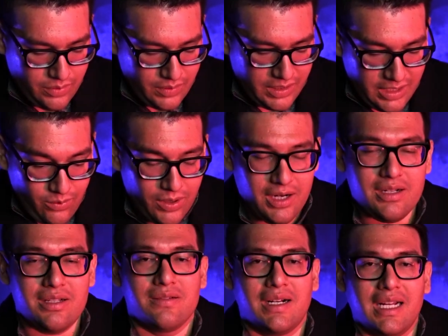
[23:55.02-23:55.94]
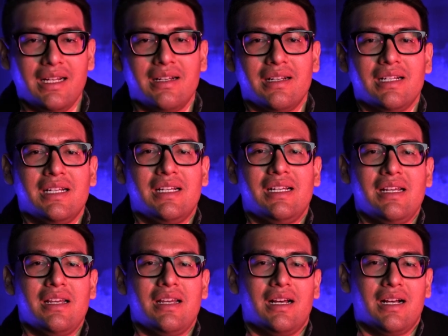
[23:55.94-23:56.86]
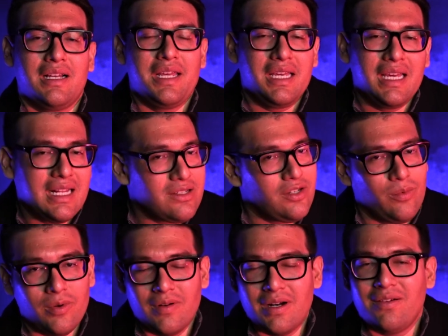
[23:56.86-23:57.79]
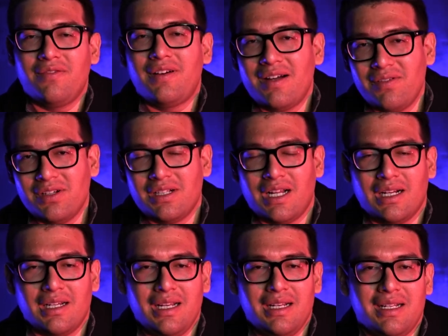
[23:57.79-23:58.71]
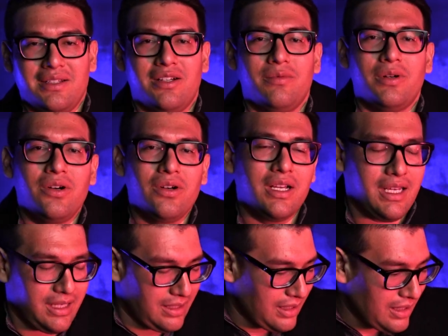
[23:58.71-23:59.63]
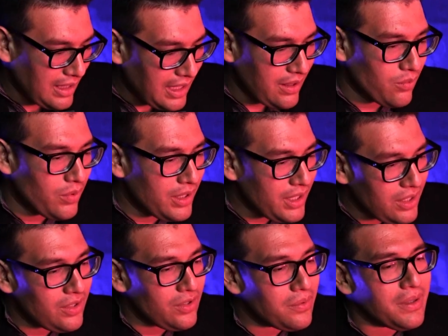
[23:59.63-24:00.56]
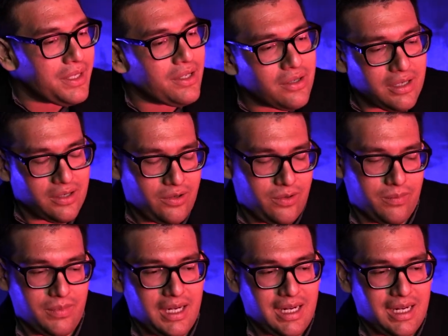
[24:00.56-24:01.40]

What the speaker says: He works, right? He gets home around 5 o'clock and I tell him, okay, hey, what do you do when you get home?